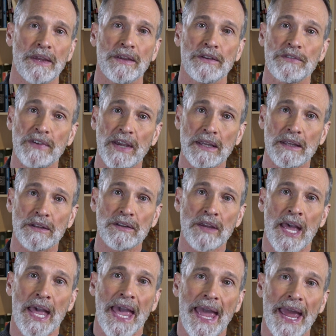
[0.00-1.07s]
Second,
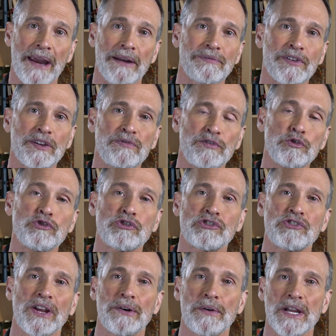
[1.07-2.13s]
every future
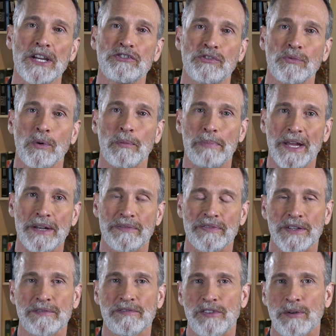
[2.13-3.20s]
generation will
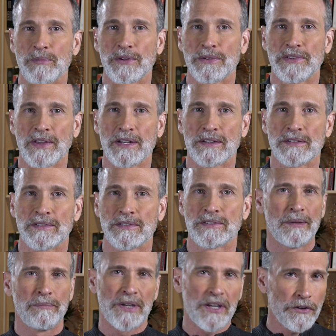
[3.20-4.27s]
benefit from those edits.
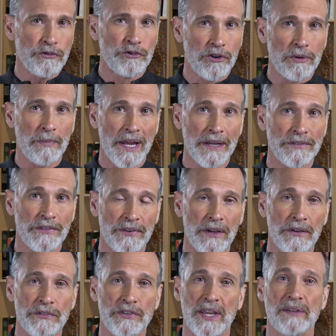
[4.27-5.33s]
Because germline
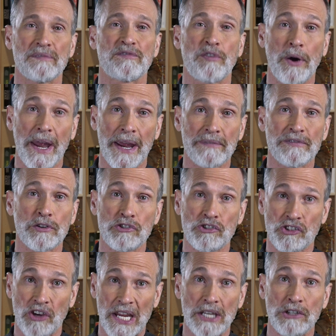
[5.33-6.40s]
cells can forever
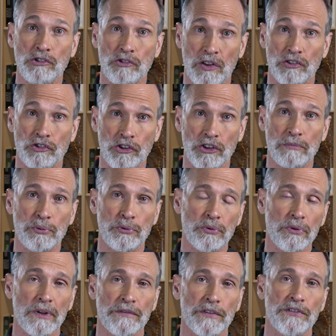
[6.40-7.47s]
change the gene
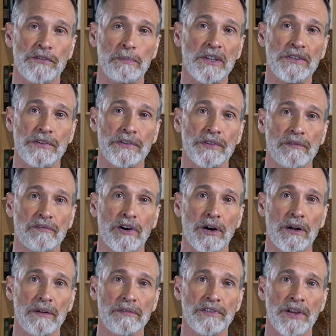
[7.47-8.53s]
pool of the species
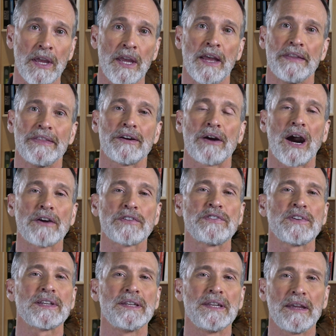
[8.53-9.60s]
involved, there are
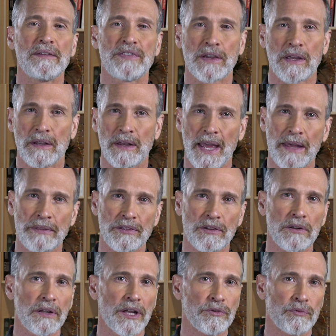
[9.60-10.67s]
significant
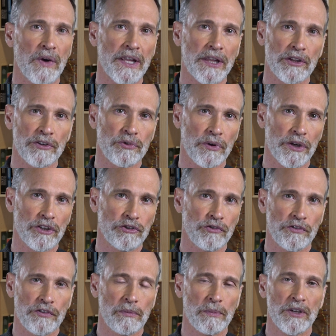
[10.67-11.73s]
ethical and regulatory
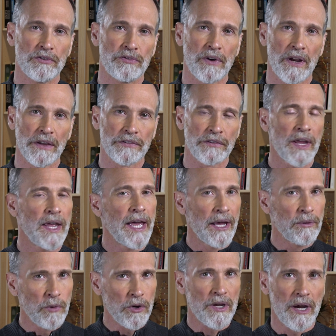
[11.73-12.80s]
issues to be addressed,
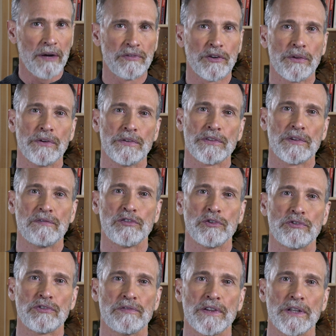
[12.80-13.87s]
and we'll cover those in
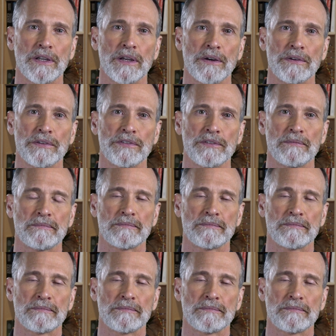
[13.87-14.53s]
future videos.